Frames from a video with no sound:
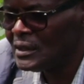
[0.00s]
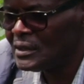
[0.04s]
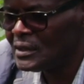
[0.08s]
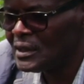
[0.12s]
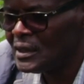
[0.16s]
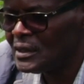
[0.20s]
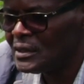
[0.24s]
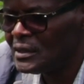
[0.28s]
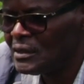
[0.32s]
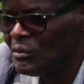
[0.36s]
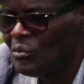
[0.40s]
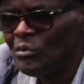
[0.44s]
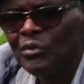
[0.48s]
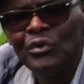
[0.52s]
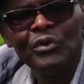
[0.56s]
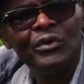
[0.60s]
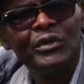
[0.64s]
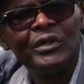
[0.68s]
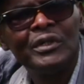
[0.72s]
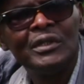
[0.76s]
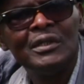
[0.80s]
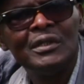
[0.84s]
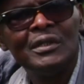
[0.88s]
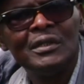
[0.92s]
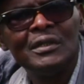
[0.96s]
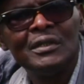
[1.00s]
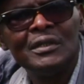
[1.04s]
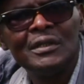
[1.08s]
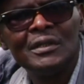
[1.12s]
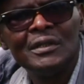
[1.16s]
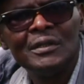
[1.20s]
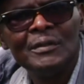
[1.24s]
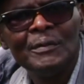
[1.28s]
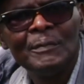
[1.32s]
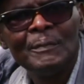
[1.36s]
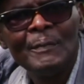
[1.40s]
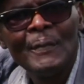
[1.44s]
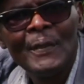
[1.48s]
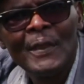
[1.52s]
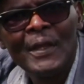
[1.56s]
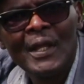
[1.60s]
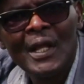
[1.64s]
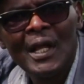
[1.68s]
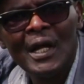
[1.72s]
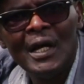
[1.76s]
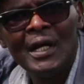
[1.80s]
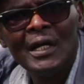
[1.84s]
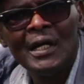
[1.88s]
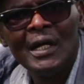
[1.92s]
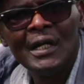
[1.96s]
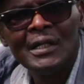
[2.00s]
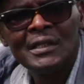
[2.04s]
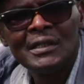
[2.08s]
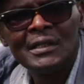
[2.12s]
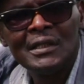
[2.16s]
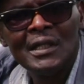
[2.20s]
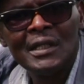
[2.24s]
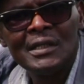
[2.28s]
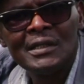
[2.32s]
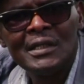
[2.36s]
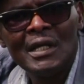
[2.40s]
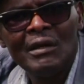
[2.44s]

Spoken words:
as important as